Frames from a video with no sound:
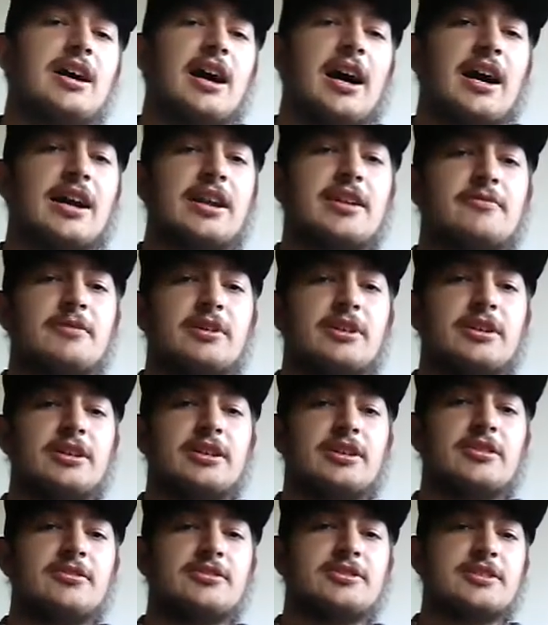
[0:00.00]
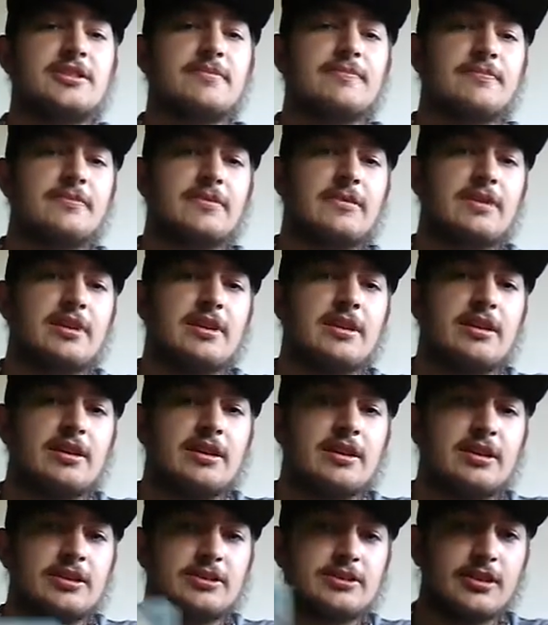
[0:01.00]
I didn't really use it.
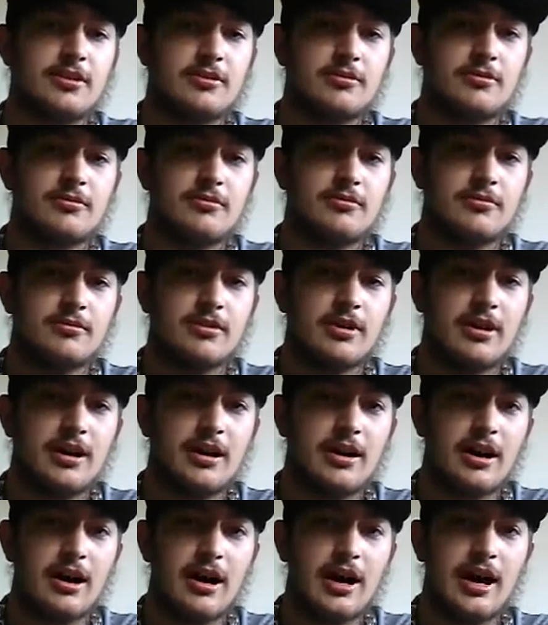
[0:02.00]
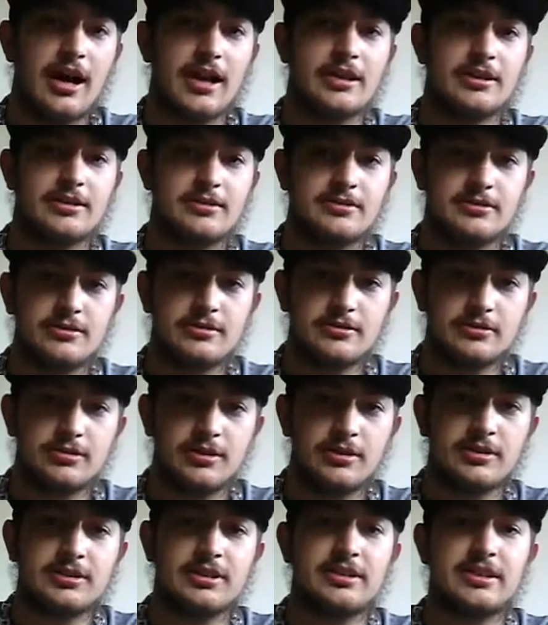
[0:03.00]
So I
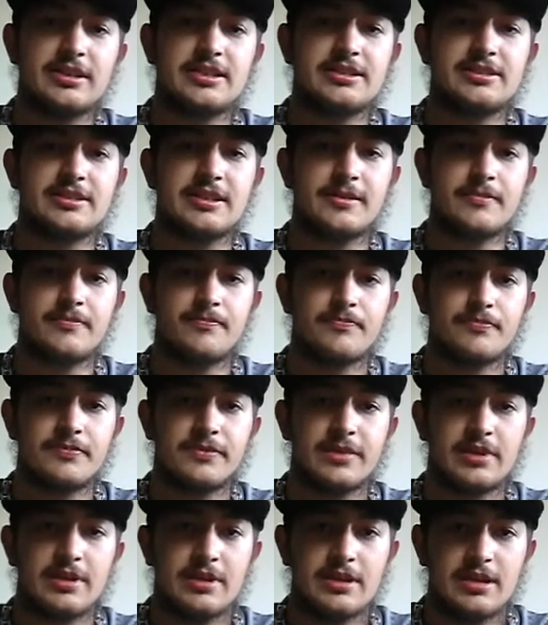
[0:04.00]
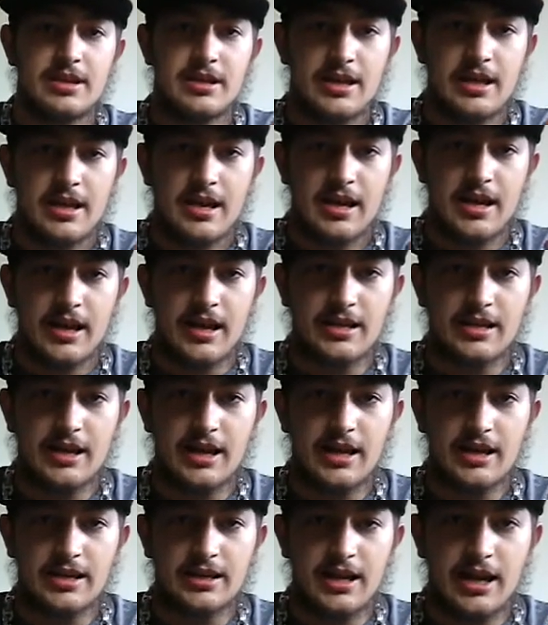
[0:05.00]
took the listing and
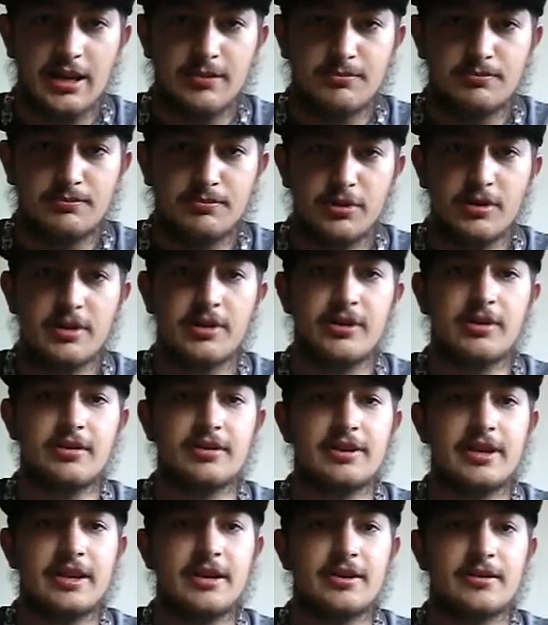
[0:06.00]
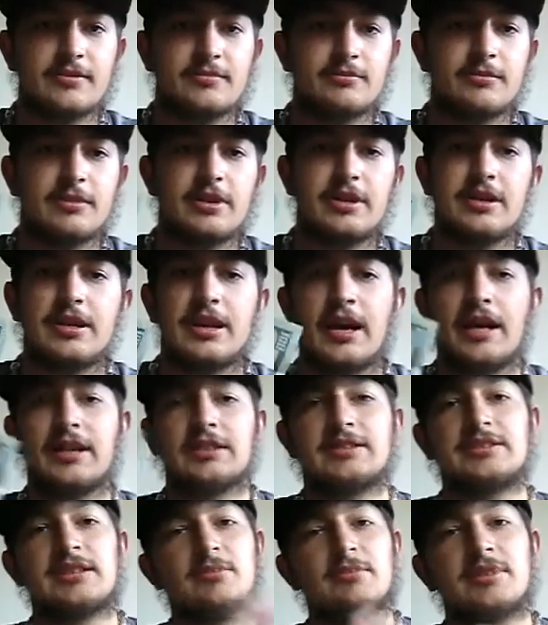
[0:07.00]
I put it on there,
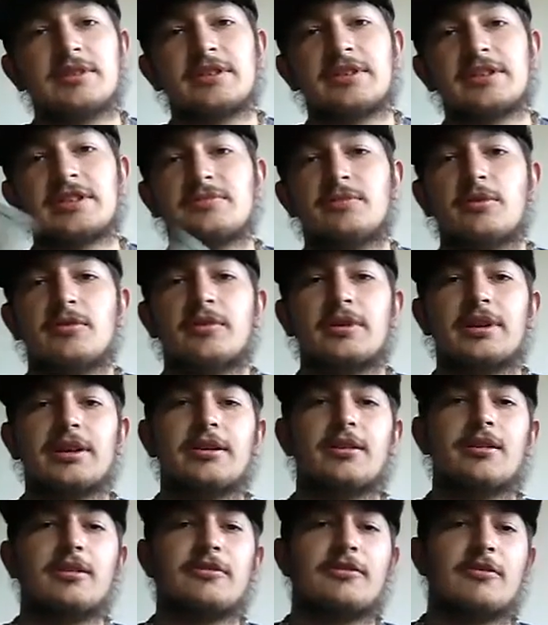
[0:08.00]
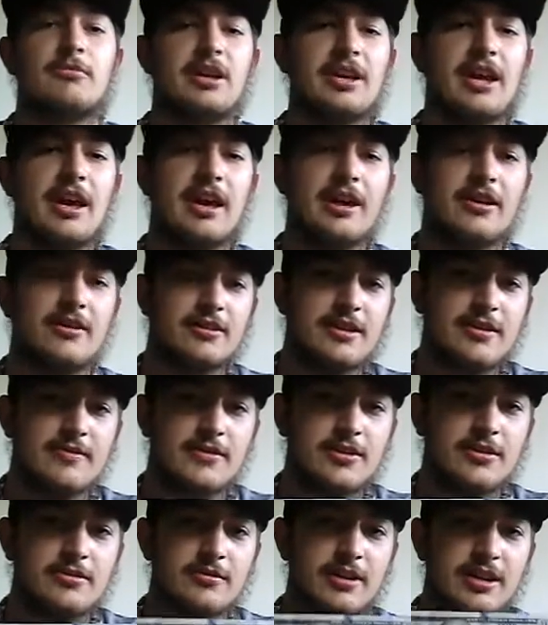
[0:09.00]
and someone this morning offered me, hey, I'll give
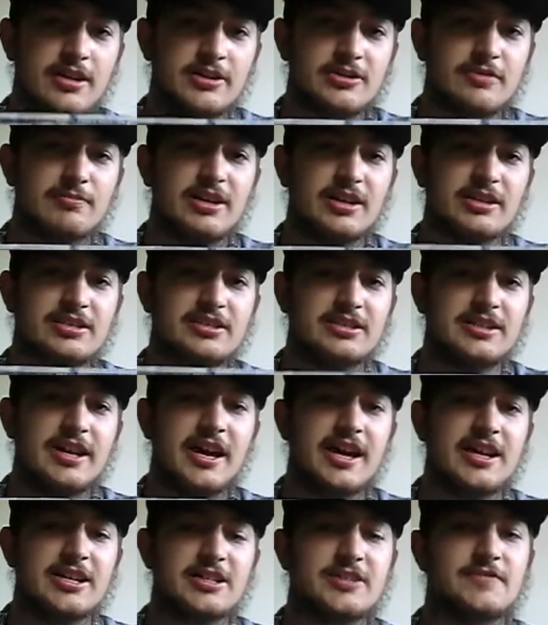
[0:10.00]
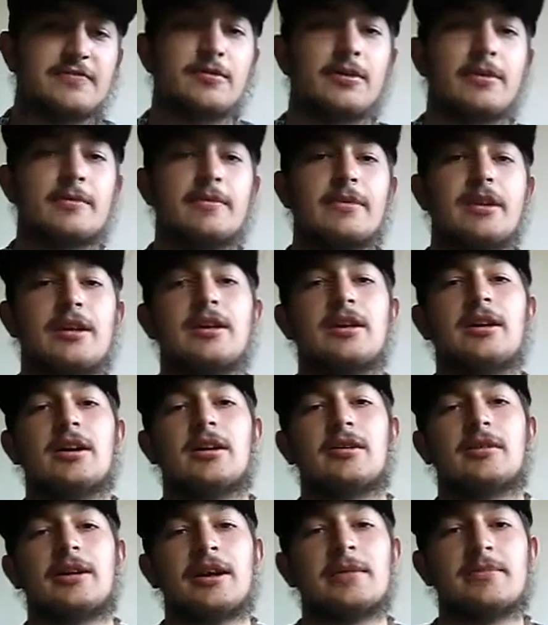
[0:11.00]
you $100 cash for it.
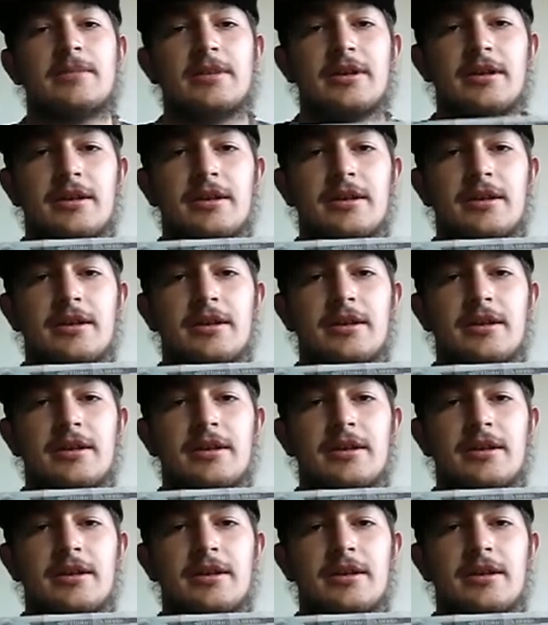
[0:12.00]
All right?